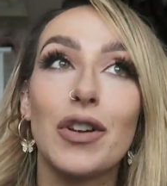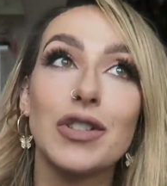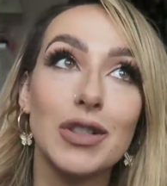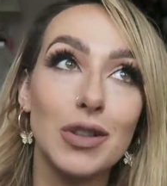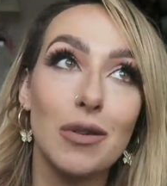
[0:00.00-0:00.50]

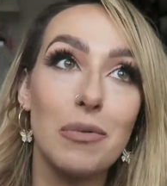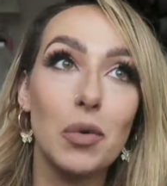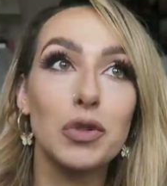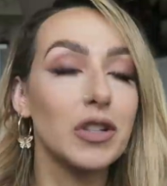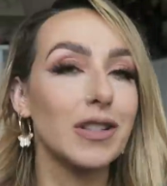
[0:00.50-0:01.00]
versus your
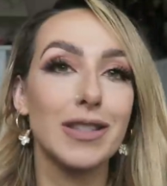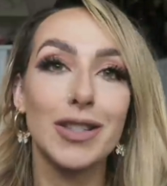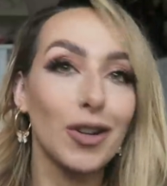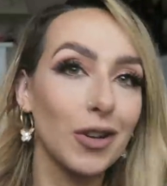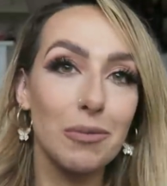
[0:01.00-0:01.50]
emotions
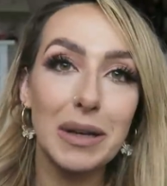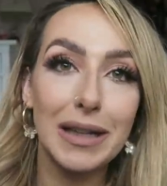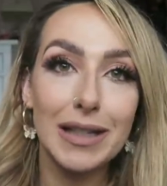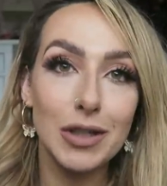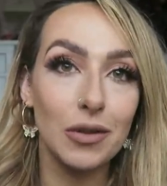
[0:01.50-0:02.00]
they're
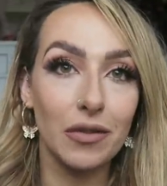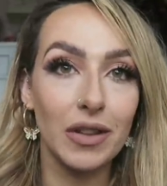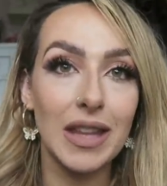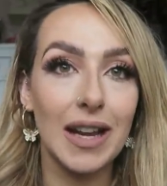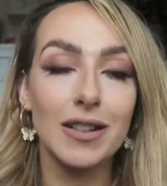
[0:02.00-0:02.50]
completely two
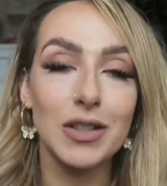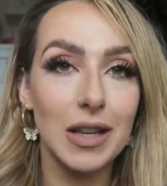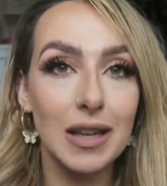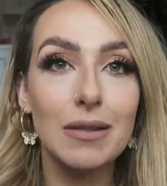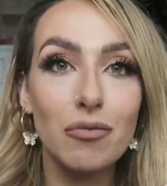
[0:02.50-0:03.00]
different things you
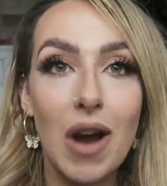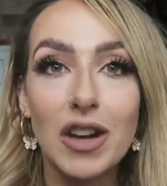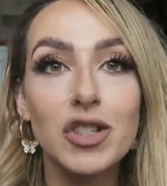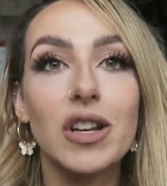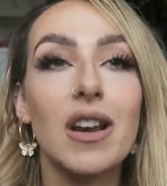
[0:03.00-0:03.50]
can
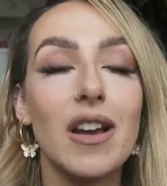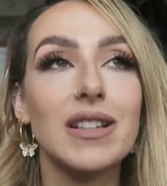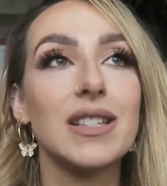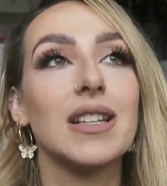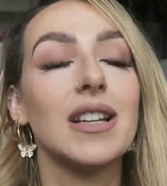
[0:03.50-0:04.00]

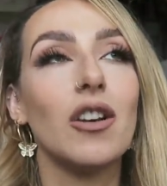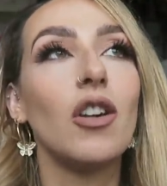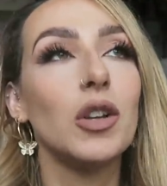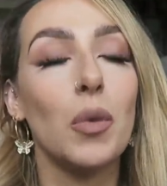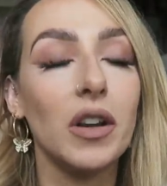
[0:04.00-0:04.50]
rationalize it
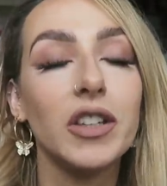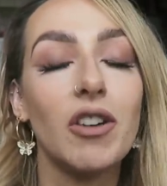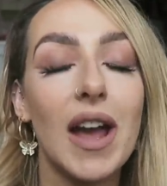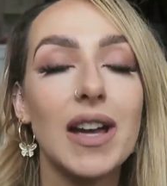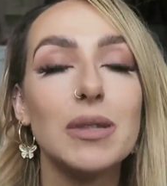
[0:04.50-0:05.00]
all you want in
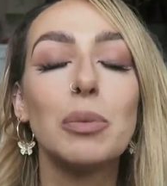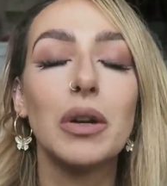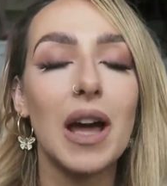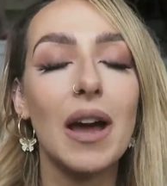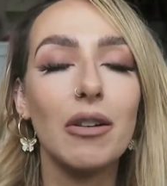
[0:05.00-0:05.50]
your head
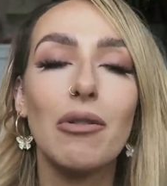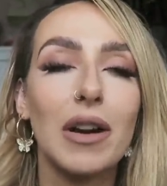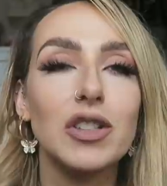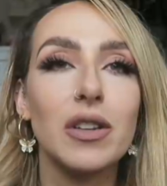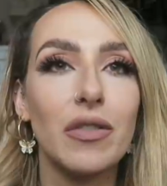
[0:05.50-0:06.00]
but how you
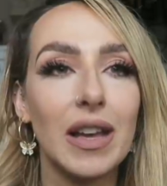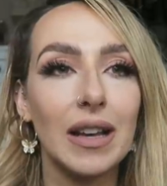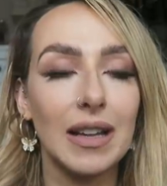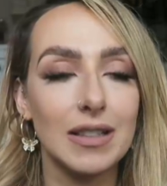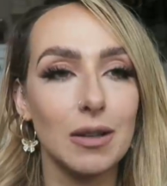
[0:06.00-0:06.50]
actually
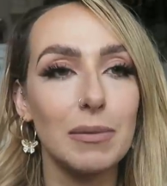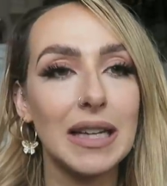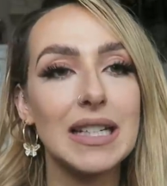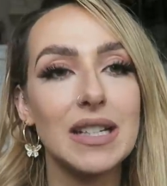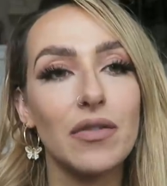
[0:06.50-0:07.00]
feel is
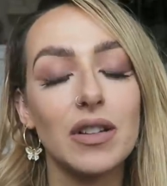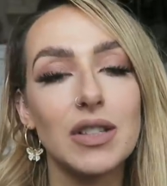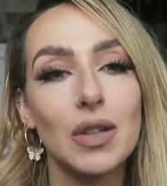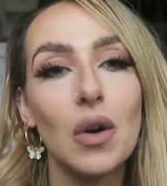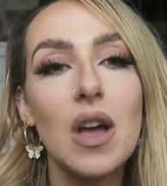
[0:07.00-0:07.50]
completely
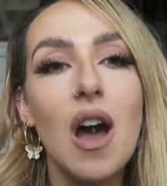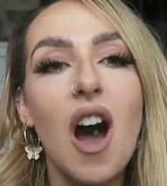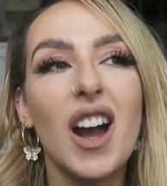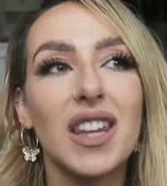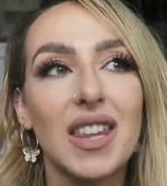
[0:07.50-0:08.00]
different so
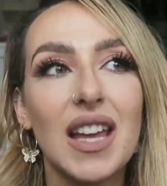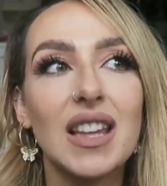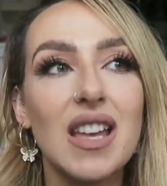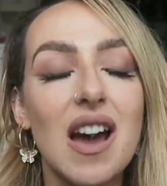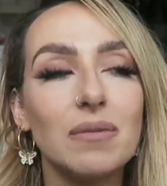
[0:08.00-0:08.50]
i
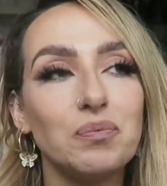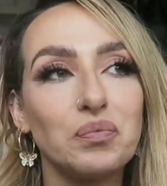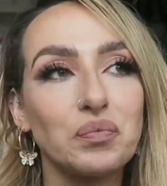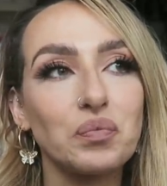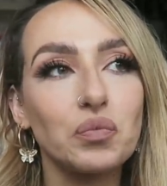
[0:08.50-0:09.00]
think that
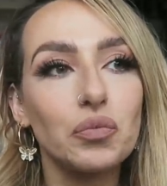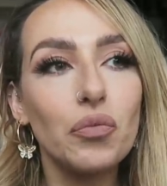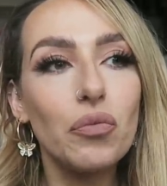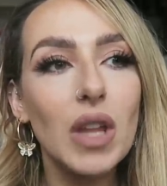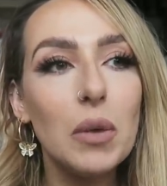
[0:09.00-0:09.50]

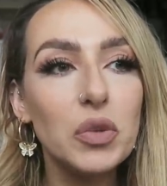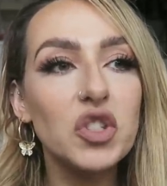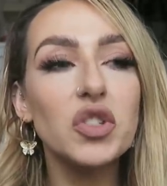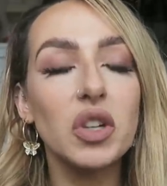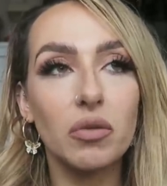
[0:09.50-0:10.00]
it was
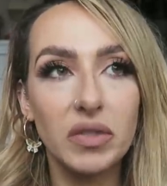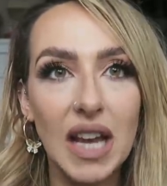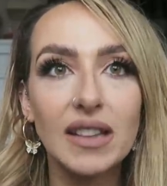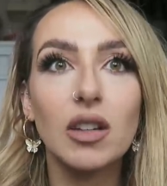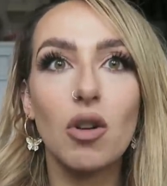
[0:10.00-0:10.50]
just a
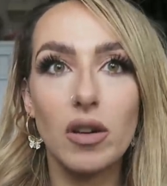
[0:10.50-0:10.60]
thing that